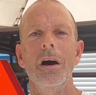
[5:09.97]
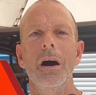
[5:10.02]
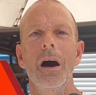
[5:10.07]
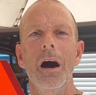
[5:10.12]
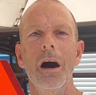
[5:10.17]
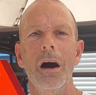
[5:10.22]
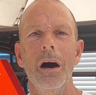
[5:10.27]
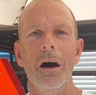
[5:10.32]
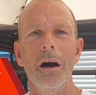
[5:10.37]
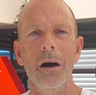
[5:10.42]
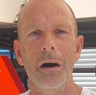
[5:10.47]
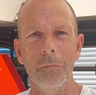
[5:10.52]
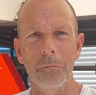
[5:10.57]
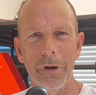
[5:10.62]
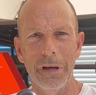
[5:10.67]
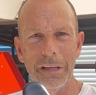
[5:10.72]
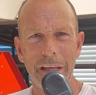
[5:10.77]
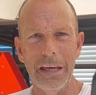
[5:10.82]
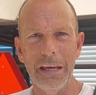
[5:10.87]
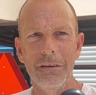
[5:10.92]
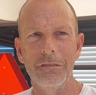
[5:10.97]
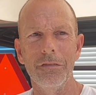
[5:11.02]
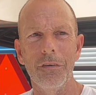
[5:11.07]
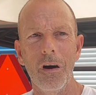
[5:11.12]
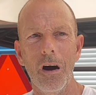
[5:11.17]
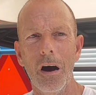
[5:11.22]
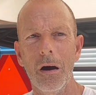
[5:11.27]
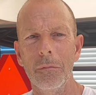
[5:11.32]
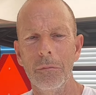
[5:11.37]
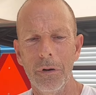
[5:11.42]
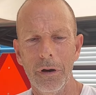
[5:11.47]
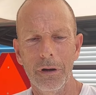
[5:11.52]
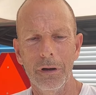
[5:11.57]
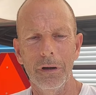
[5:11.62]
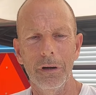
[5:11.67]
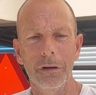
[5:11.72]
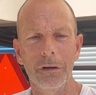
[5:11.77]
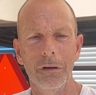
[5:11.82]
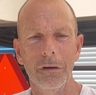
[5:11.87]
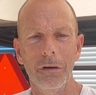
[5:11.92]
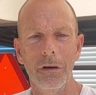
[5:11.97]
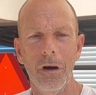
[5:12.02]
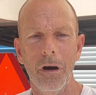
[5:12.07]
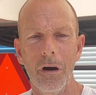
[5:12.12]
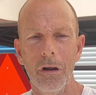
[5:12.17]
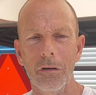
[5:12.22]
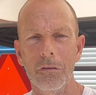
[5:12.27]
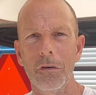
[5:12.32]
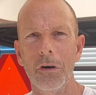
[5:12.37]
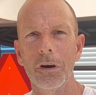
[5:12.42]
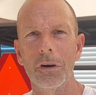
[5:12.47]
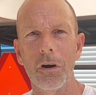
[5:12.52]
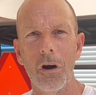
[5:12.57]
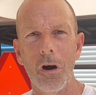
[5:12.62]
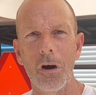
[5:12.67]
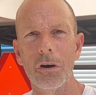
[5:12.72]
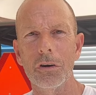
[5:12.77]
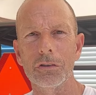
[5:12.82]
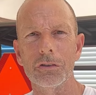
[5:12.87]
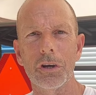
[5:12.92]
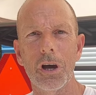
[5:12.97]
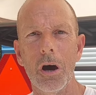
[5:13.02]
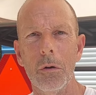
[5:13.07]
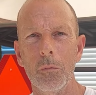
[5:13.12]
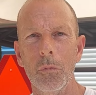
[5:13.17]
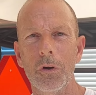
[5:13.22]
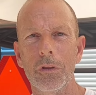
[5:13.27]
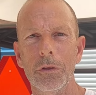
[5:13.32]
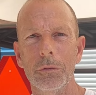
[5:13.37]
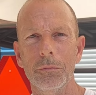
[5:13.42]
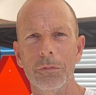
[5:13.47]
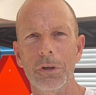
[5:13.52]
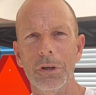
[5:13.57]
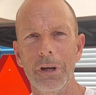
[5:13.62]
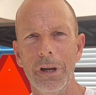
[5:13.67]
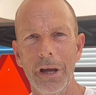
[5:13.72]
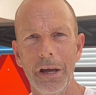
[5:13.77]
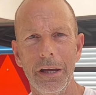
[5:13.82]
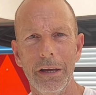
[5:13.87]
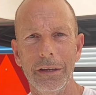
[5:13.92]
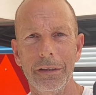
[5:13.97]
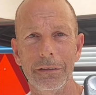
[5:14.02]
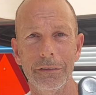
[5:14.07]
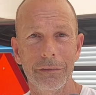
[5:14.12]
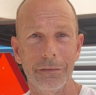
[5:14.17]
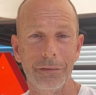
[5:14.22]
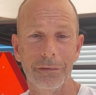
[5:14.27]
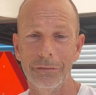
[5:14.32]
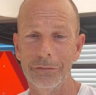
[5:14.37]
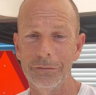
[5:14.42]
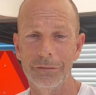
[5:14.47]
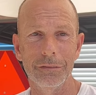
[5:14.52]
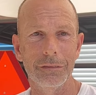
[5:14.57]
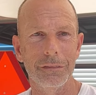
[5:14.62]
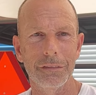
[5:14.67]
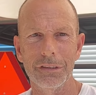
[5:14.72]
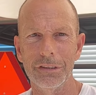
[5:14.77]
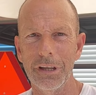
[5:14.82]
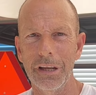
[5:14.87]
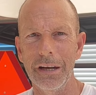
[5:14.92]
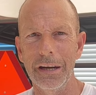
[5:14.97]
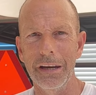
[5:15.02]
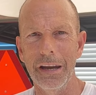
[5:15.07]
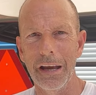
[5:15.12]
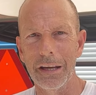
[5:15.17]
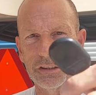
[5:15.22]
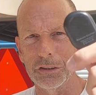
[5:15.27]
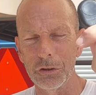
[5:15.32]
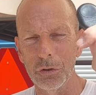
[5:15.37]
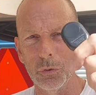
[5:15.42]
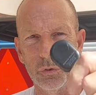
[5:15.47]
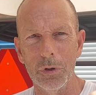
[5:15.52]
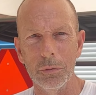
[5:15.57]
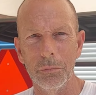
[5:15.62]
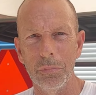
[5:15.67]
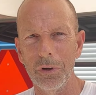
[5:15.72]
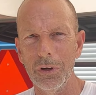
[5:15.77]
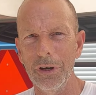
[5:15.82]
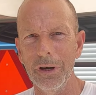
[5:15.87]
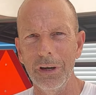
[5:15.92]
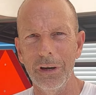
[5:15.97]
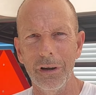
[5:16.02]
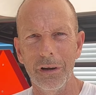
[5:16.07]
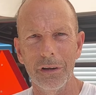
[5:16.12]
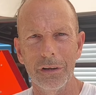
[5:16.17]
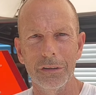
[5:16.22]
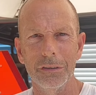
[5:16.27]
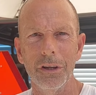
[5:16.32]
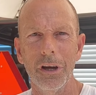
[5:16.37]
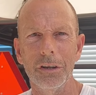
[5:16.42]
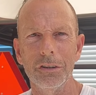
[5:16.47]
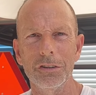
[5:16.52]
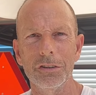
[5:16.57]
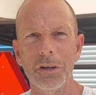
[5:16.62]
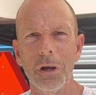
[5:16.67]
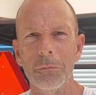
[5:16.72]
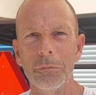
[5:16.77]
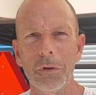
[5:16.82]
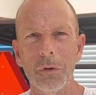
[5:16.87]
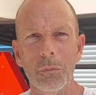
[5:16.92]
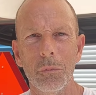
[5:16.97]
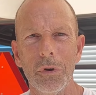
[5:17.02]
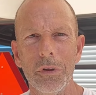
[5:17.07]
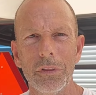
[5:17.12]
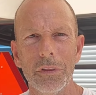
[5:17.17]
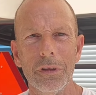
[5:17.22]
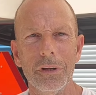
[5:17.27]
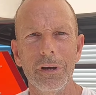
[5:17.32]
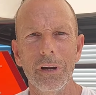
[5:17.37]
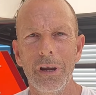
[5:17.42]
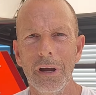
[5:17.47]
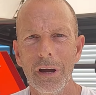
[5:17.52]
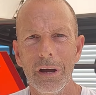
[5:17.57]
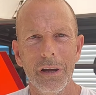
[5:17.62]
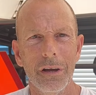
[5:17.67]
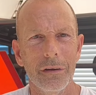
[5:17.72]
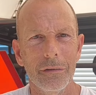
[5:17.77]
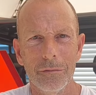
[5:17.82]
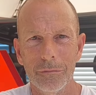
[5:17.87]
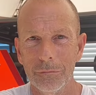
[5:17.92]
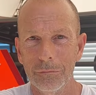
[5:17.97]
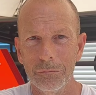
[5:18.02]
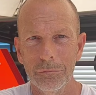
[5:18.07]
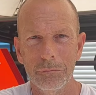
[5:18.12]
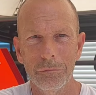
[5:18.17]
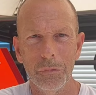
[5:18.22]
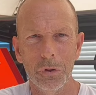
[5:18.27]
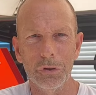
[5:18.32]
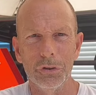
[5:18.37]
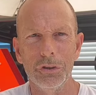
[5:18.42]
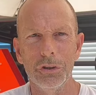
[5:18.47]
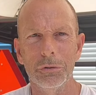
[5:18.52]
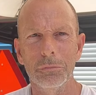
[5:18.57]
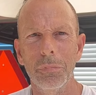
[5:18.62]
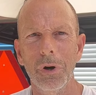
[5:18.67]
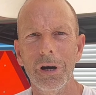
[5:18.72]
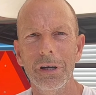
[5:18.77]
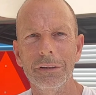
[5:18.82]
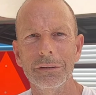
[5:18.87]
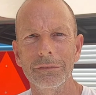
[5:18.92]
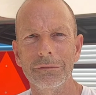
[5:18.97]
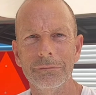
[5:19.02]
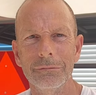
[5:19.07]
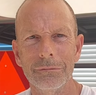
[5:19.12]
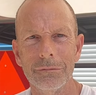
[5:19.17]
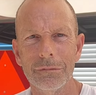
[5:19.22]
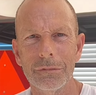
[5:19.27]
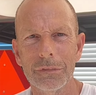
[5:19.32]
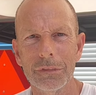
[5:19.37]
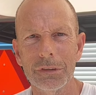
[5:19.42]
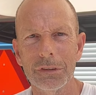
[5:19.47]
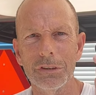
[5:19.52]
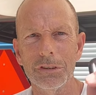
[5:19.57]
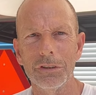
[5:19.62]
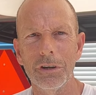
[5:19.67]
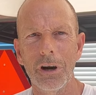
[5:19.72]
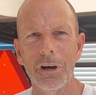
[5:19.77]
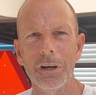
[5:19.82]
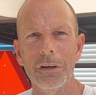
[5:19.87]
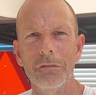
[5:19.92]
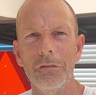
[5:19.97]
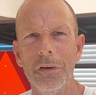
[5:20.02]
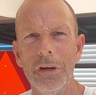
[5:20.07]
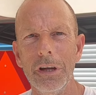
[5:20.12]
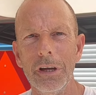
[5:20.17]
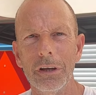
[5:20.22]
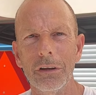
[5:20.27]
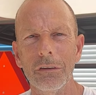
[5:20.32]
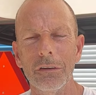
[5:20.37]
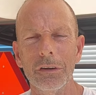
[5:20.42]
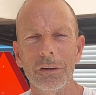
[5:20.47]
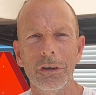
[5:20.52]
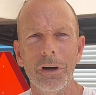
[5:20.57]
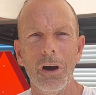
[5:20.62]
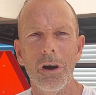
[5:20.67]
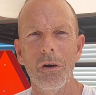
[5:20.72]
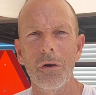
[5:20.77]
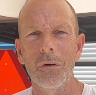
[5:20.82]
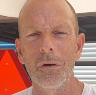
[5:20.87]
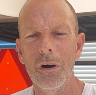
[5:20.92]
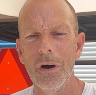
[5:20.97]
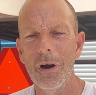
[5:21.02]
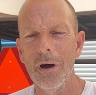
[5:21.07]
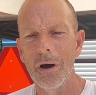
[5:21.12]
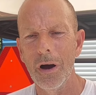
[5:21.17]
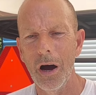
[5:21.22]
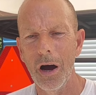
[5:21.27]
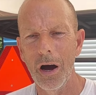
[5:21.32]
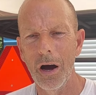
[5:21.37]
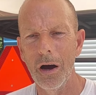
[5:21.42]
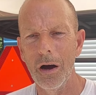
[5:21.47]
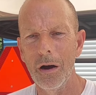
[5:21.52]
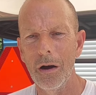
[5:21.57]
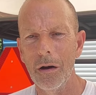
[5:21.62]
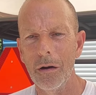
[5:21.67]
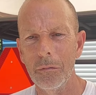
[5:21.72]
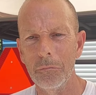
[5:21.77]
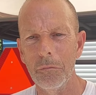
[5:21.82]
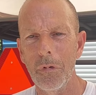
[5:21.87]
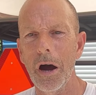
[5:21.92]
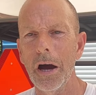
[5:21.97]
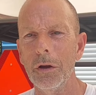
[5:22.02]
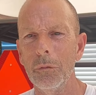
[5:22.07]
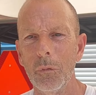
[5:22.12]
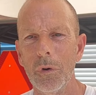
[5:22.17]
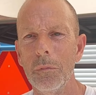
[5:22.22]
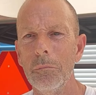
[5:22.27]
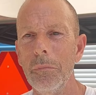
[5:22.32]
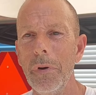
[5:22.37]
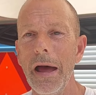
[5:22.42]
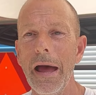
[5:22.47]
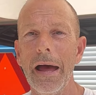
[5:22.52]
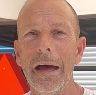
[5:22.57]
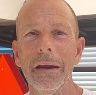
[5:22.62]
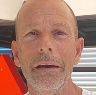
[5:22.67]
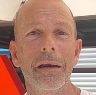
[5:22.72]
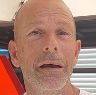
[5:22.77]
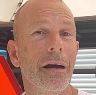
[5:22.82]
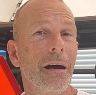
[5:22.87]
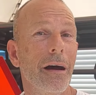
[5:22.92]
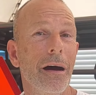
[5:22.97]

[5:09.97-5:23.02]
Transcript: my key fob. All of our cars come with them today. Set it next to it, put it on, touch something with it, push your button, start your vehicle and go. Mine went bad.